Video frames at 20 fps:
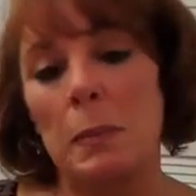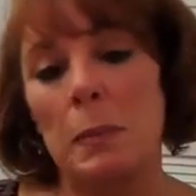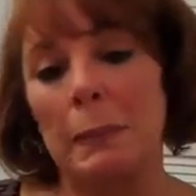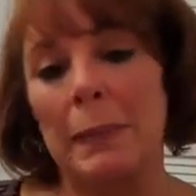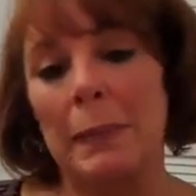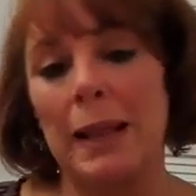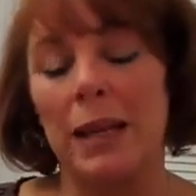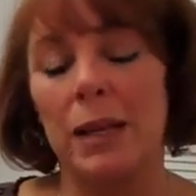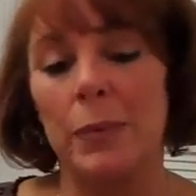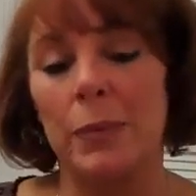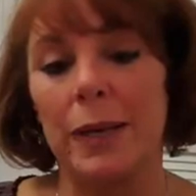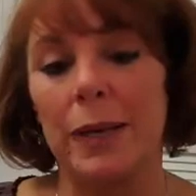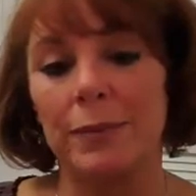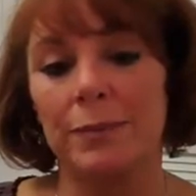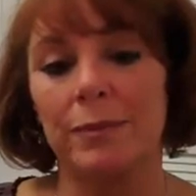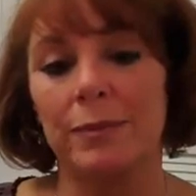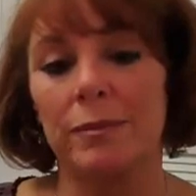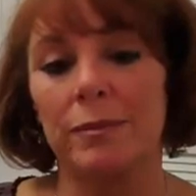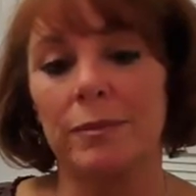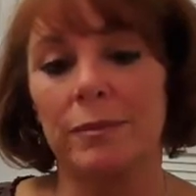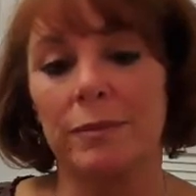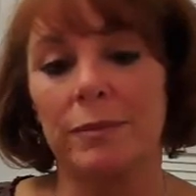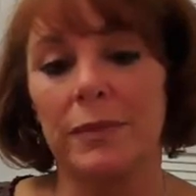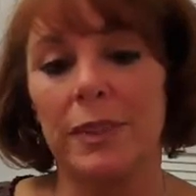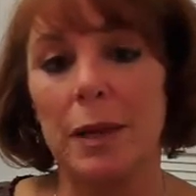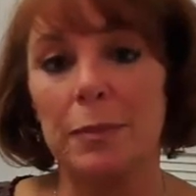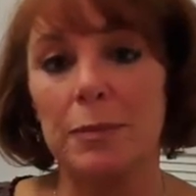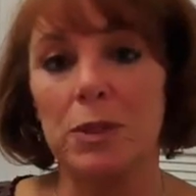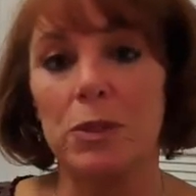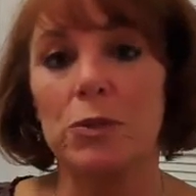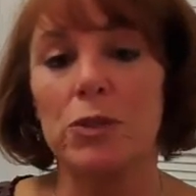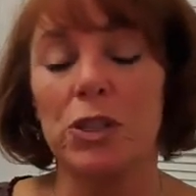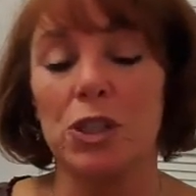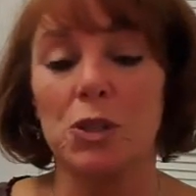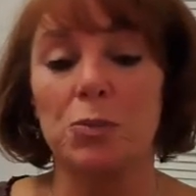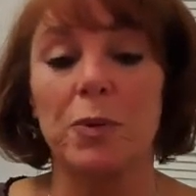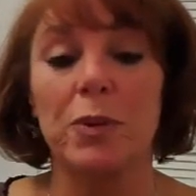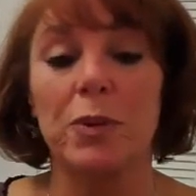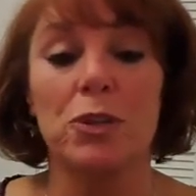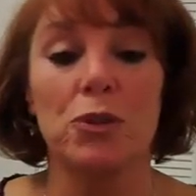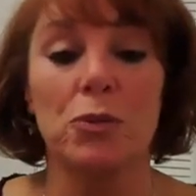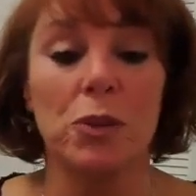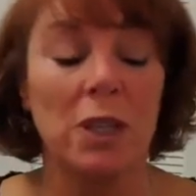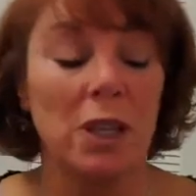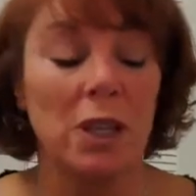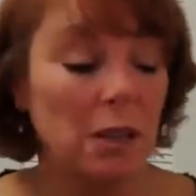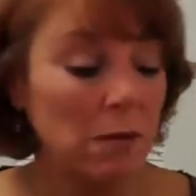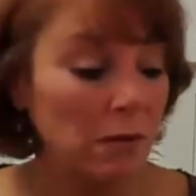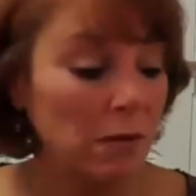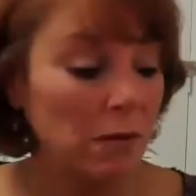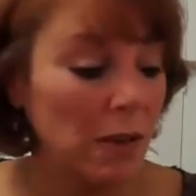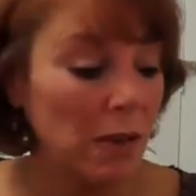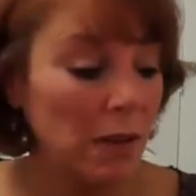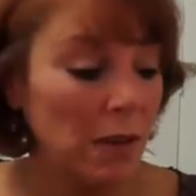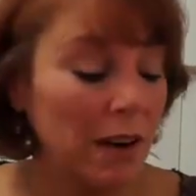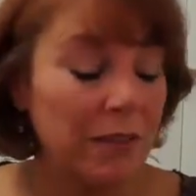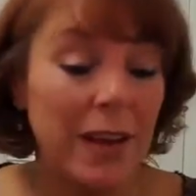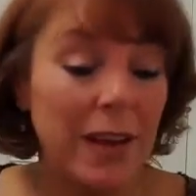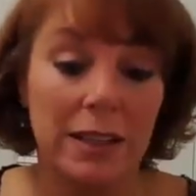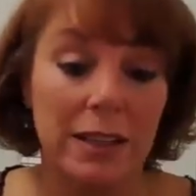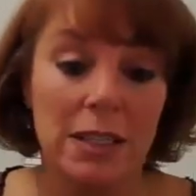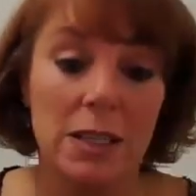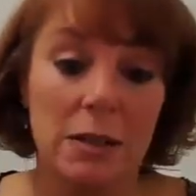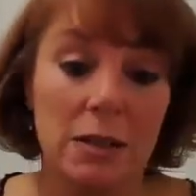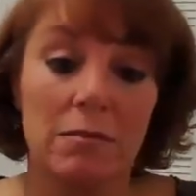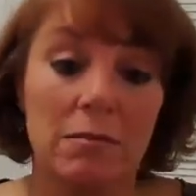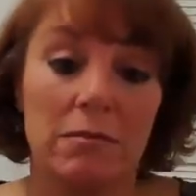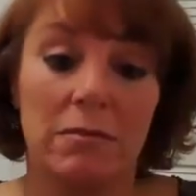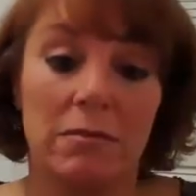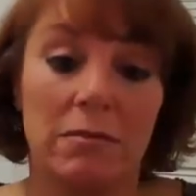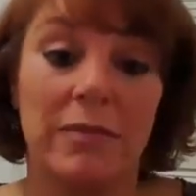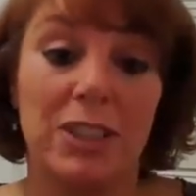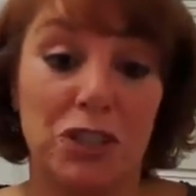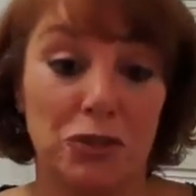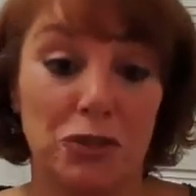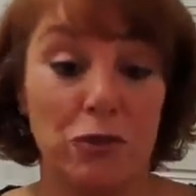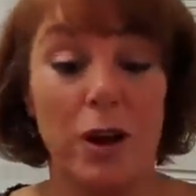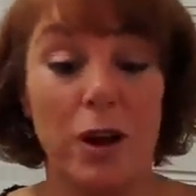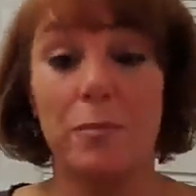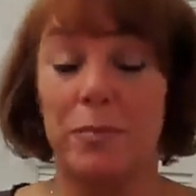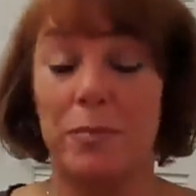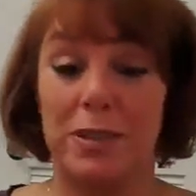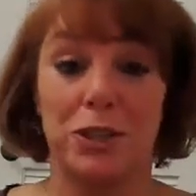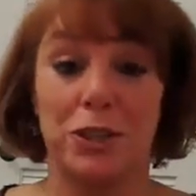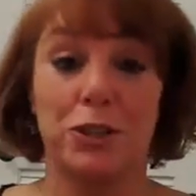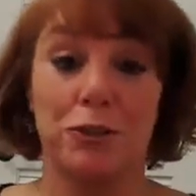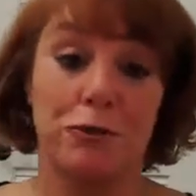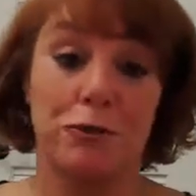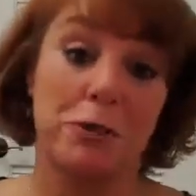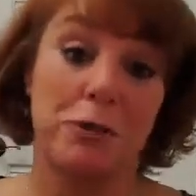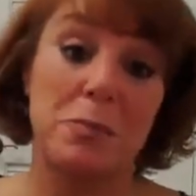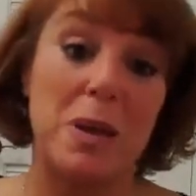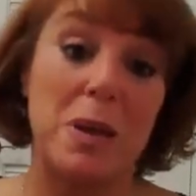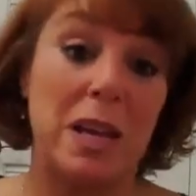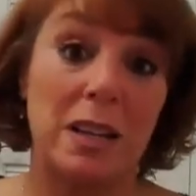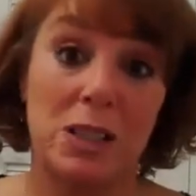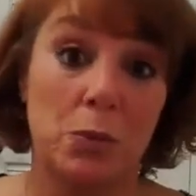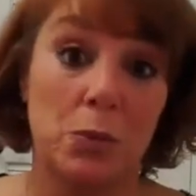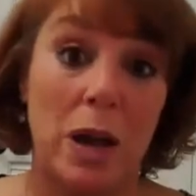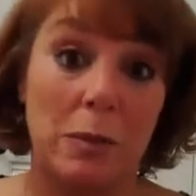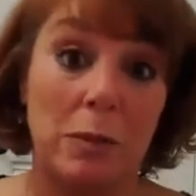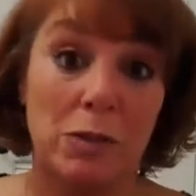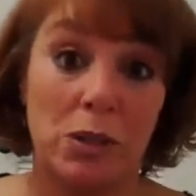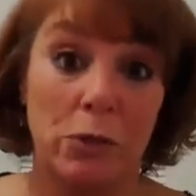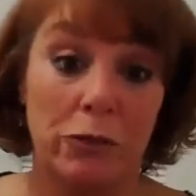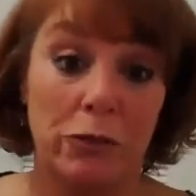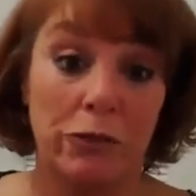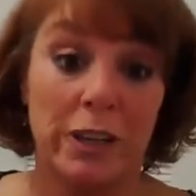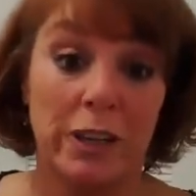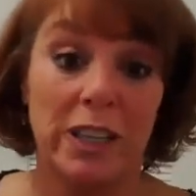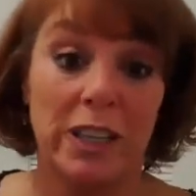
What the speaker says: Anyway, Neptune's a spiritually advanced. It's a great position for me. It's why I'm so freaking